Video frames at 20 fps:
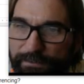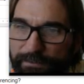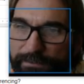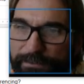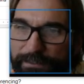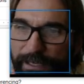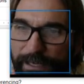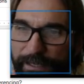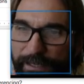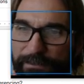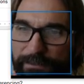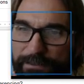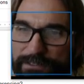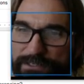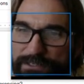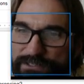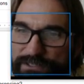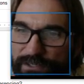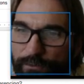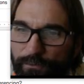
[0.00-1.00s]
Okay,
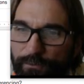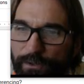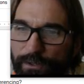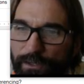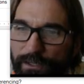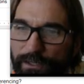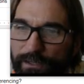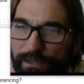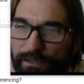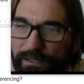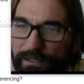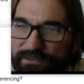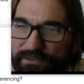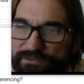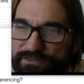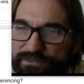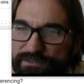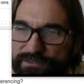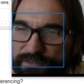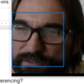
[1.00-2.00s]
so
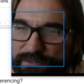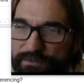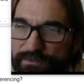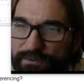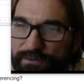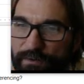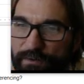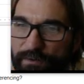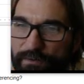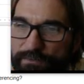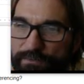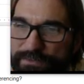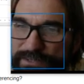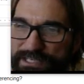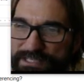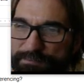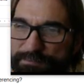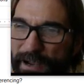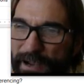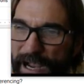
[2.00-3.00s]
let's
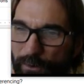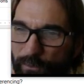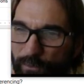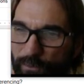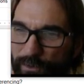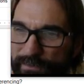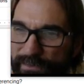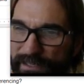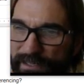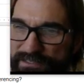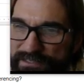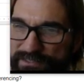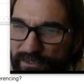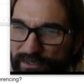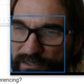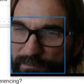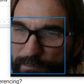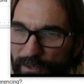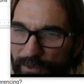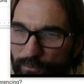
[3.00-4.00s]
this power that he's
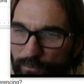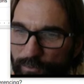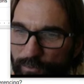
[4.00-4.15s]
talking about.